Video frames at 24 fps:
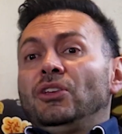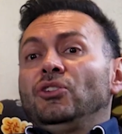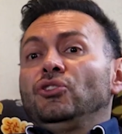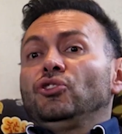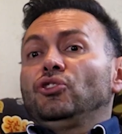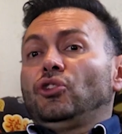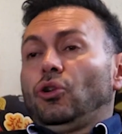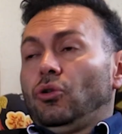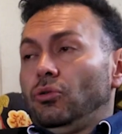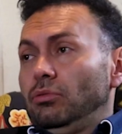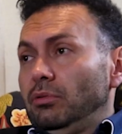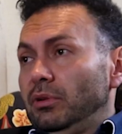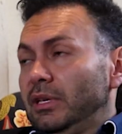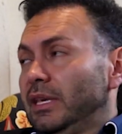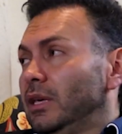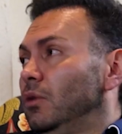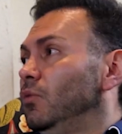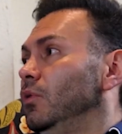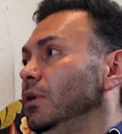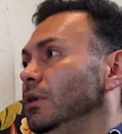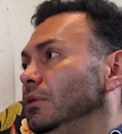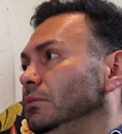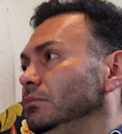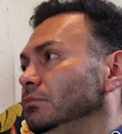So he
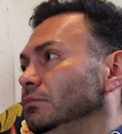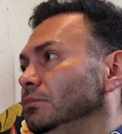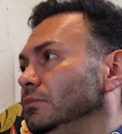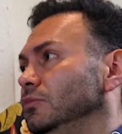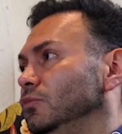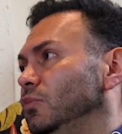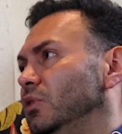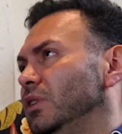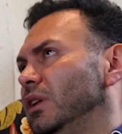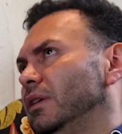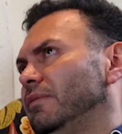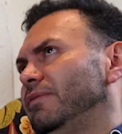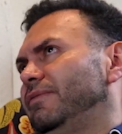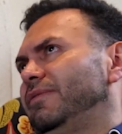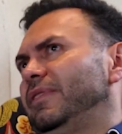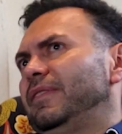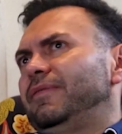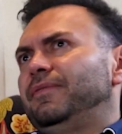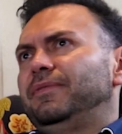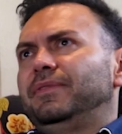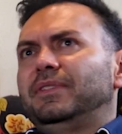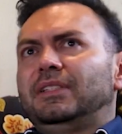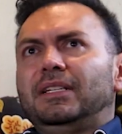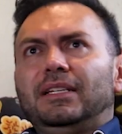won with a
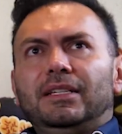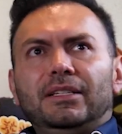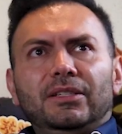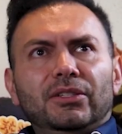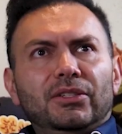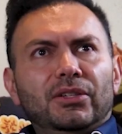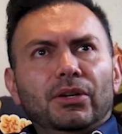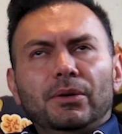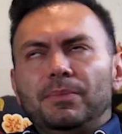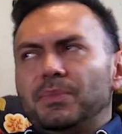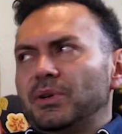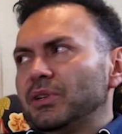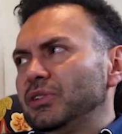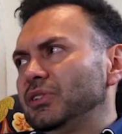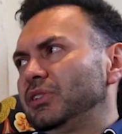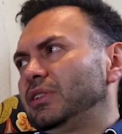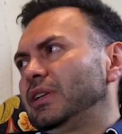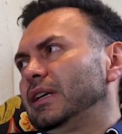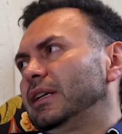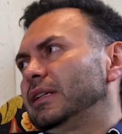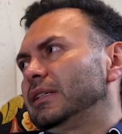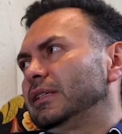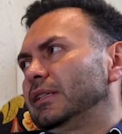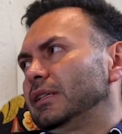
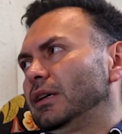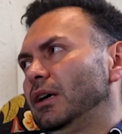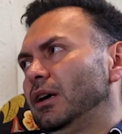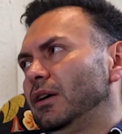52%